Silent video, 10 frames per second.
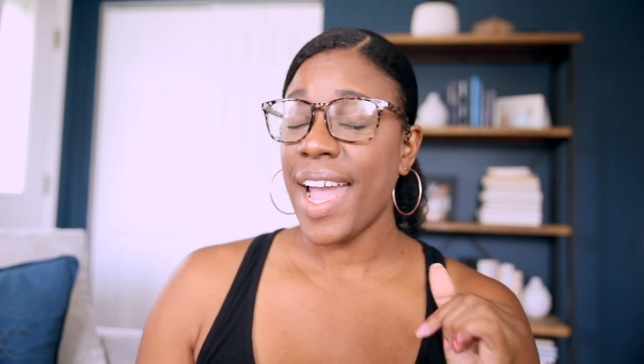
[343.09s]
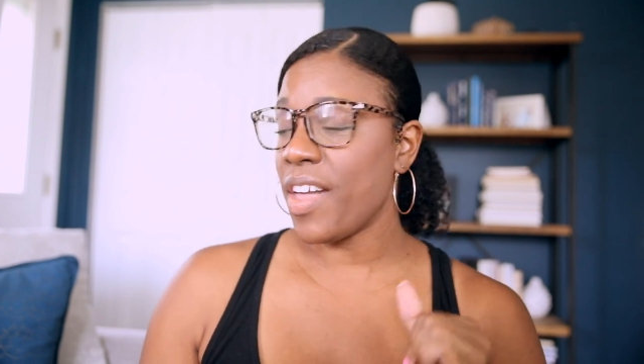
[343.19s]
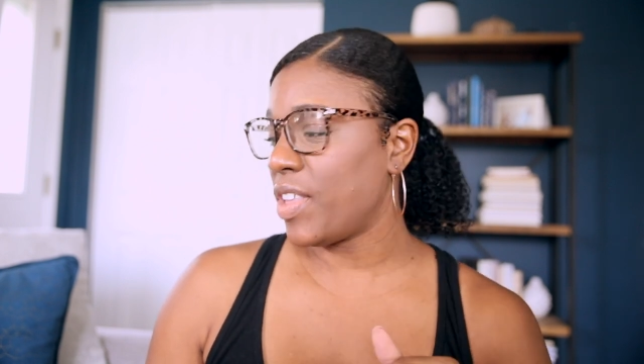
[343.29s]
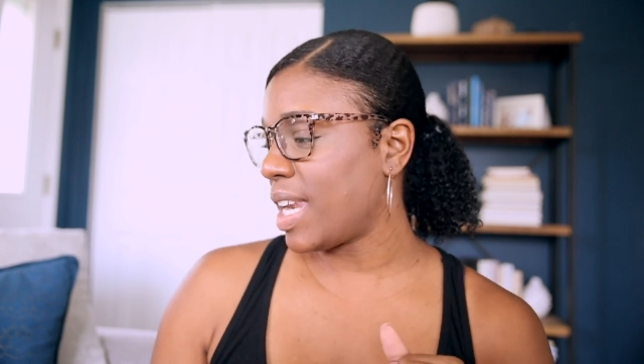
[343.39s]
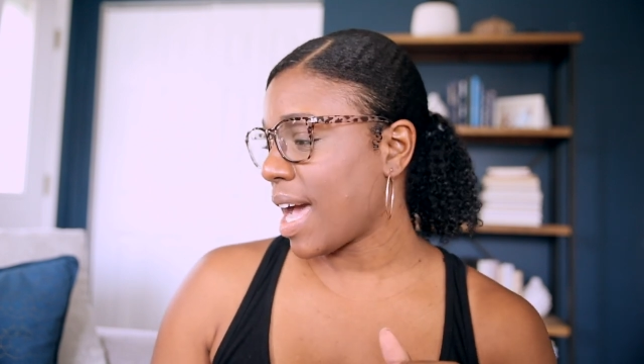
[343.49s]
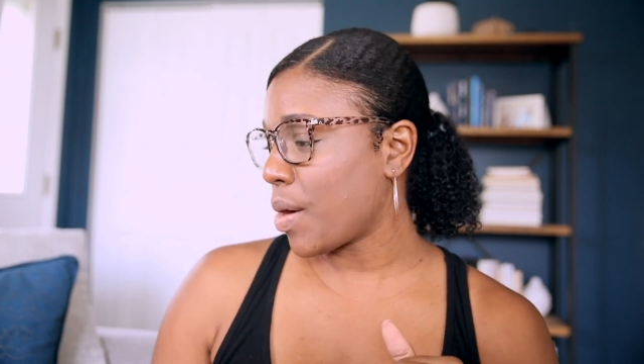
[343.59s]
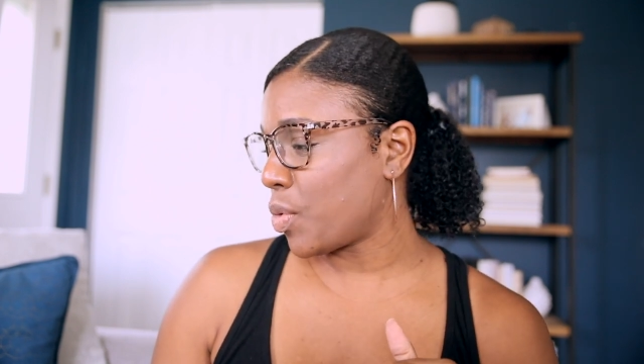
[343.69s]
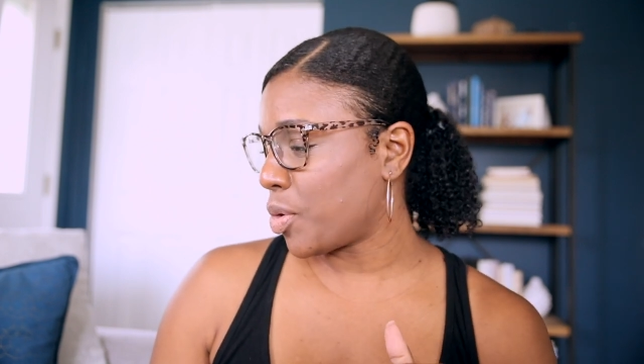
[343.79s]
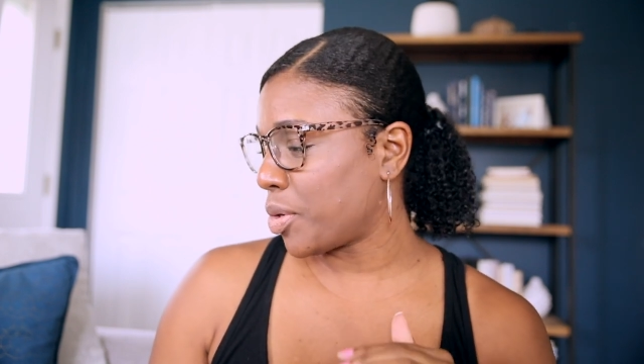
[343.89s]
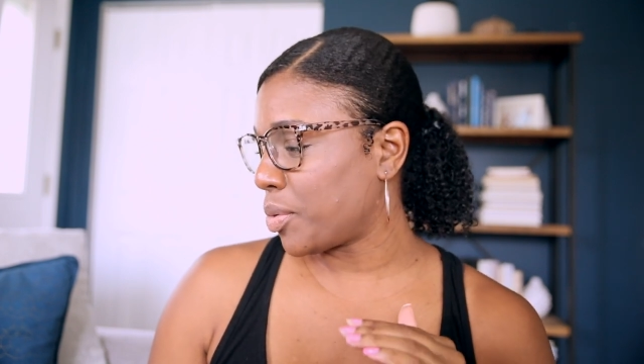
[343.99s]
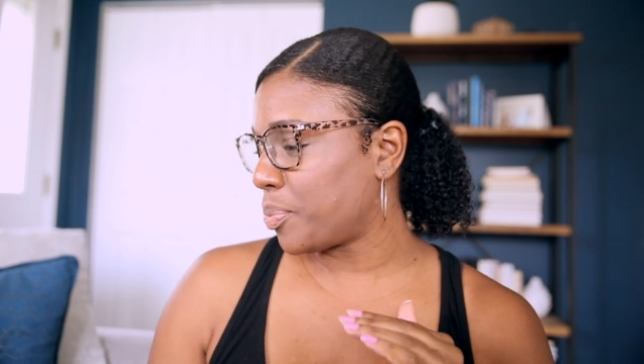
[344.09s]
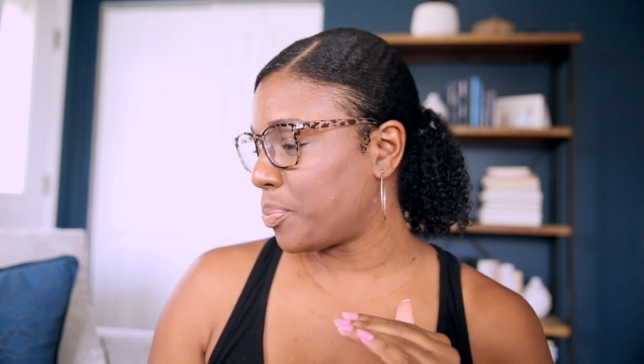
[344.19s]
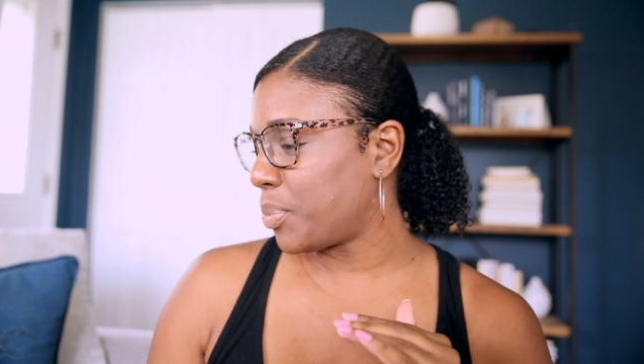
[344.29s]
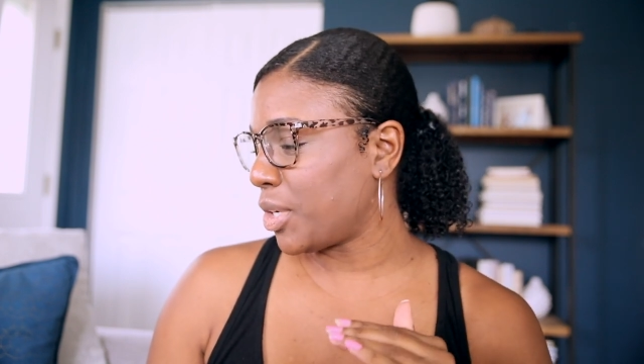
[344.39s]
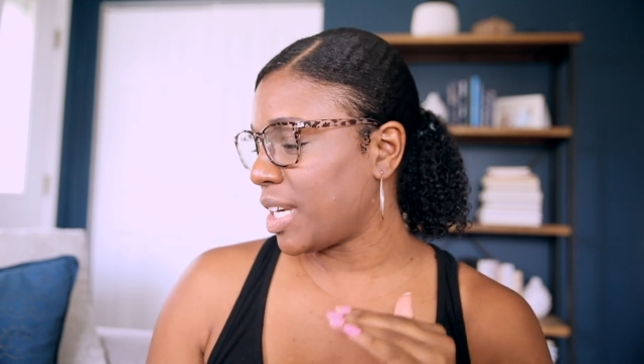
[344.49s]
and then I will
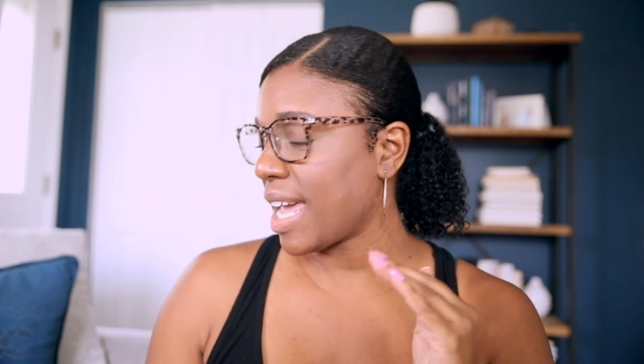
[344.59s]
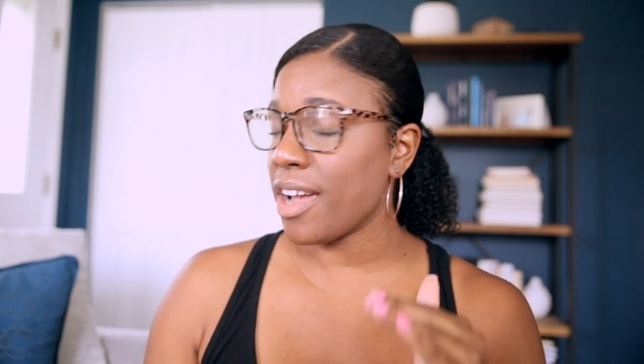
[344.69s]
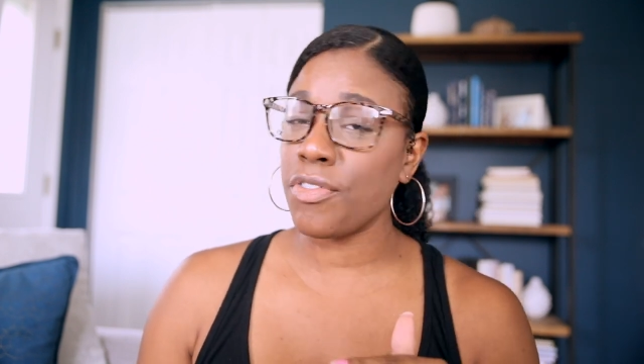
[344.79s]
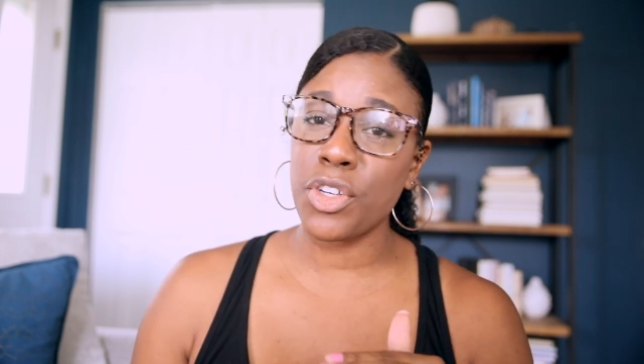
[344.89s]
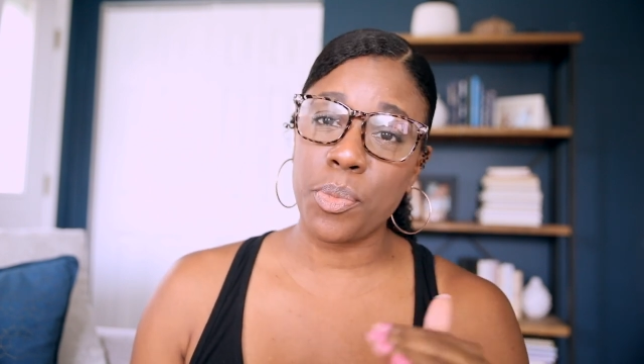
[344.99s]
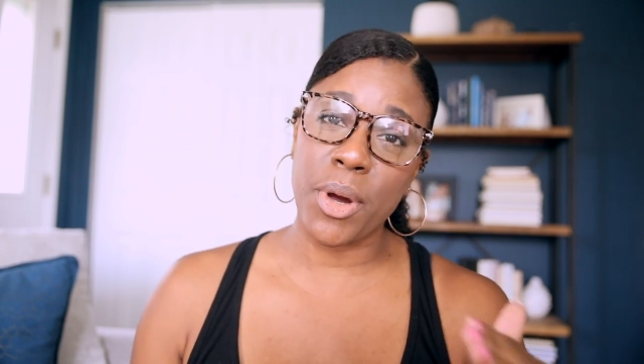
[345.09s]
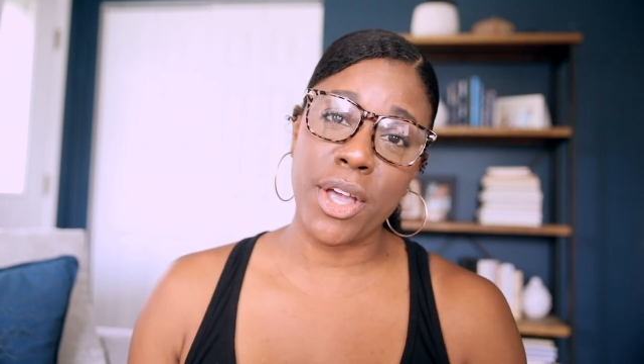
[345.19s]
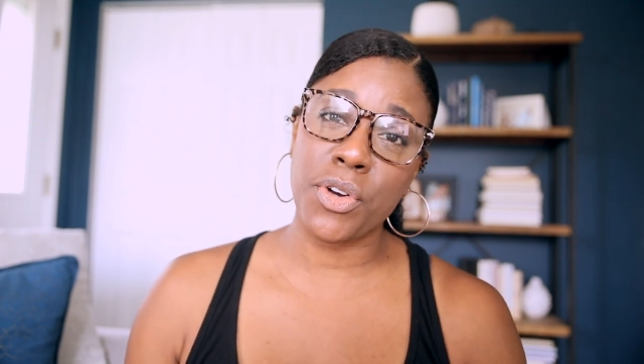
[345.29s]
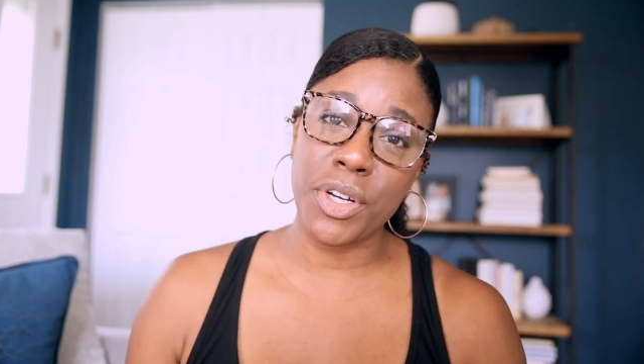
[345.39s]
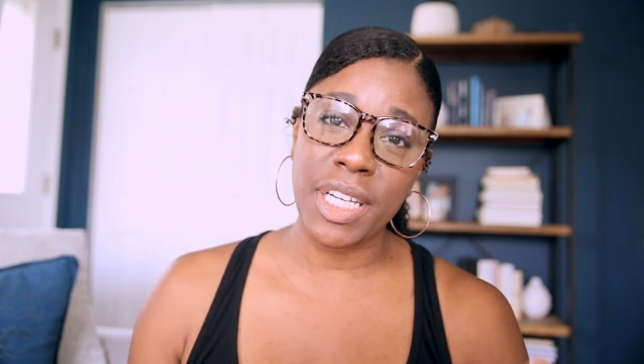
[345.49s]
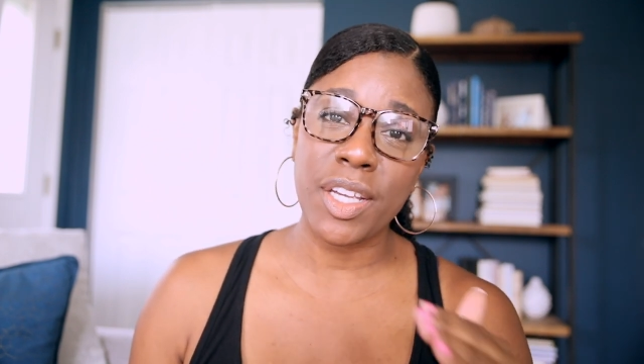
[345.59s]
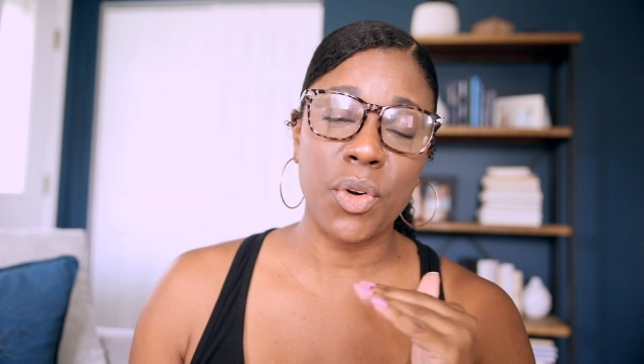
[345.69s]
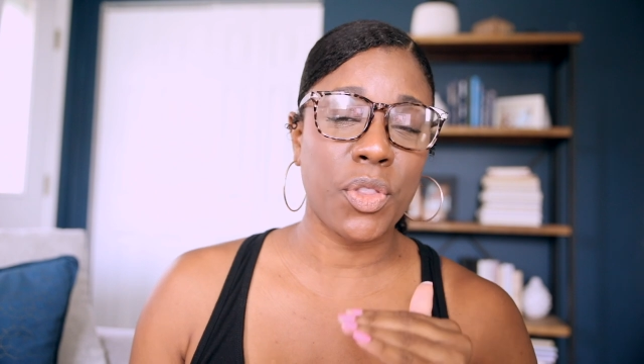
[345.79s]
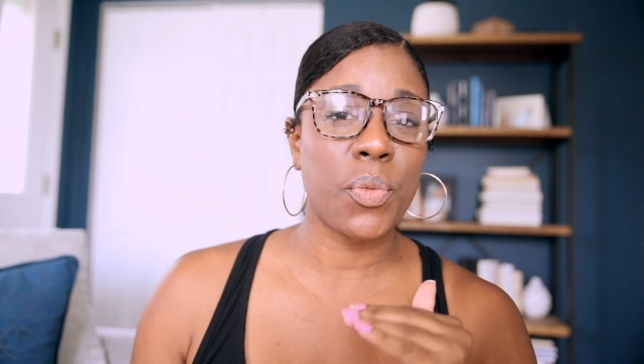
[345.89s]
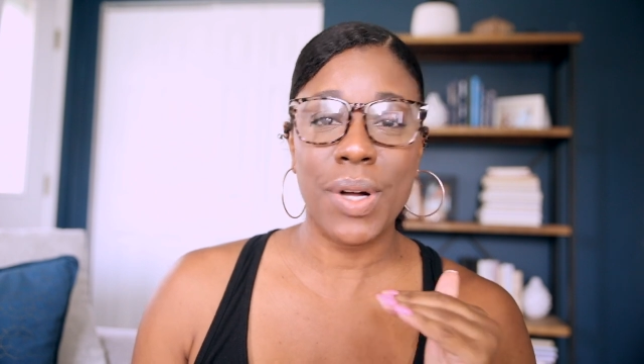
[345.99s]
put heavier priority
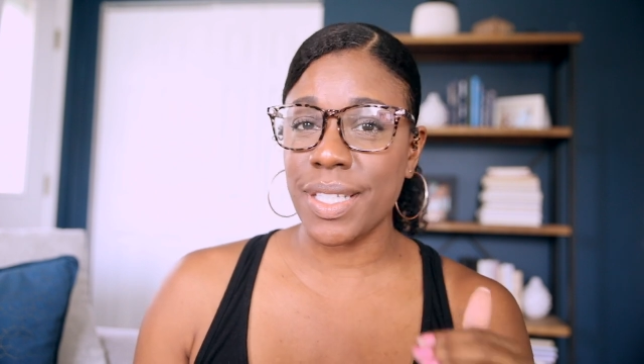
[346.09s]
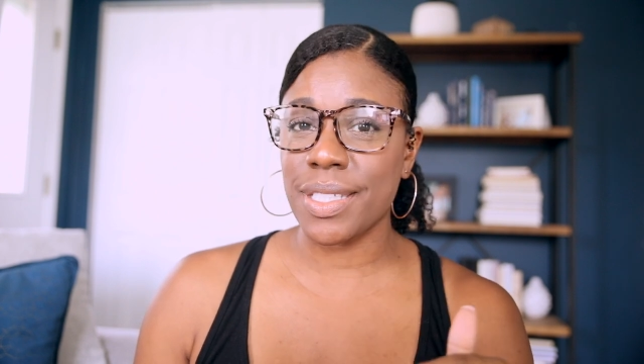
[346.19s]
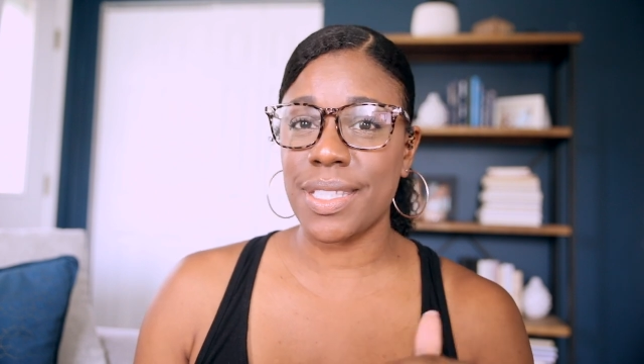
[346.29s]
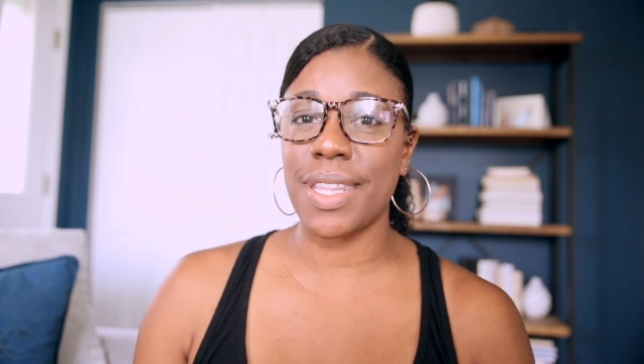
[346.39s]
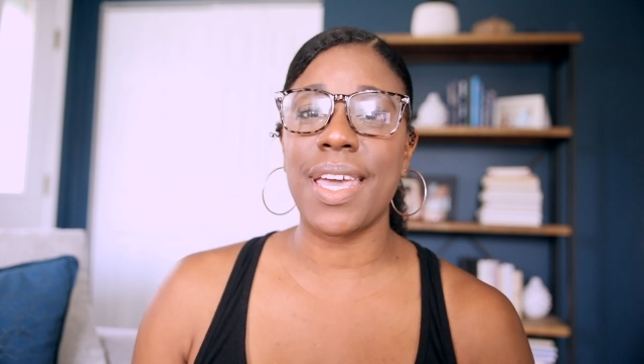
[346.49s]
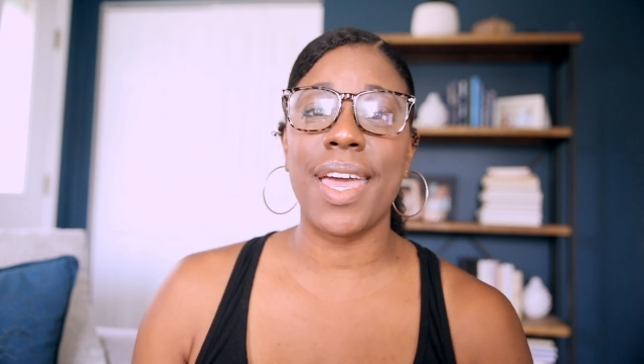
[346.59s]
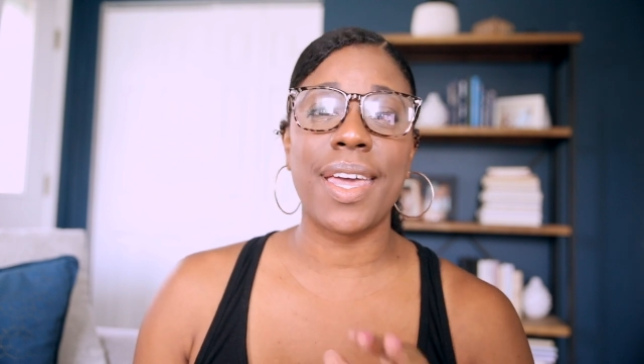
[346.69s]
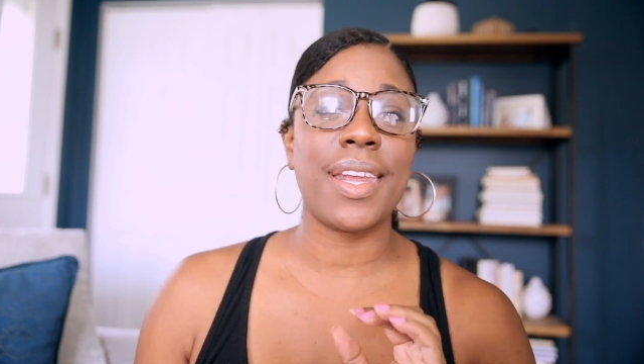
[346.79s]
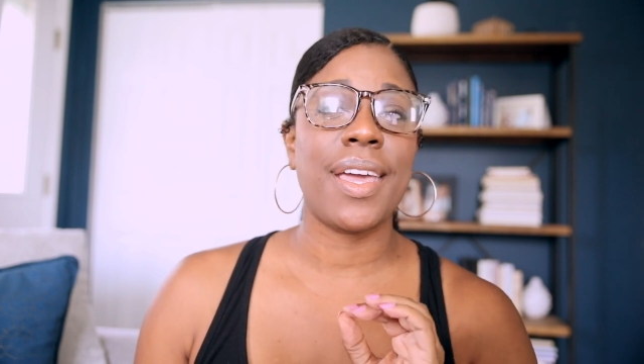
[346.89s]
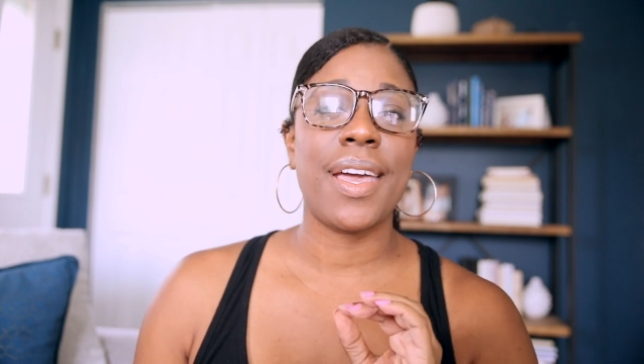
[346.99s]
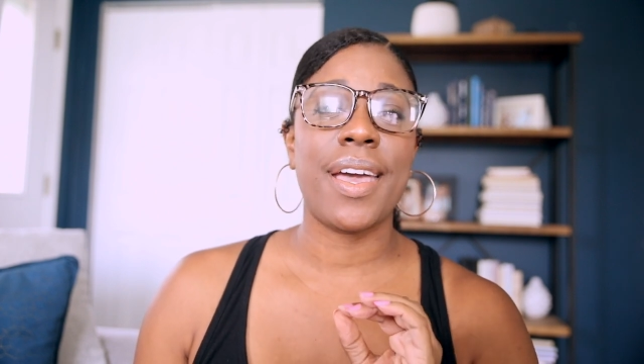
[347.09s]
on the ones that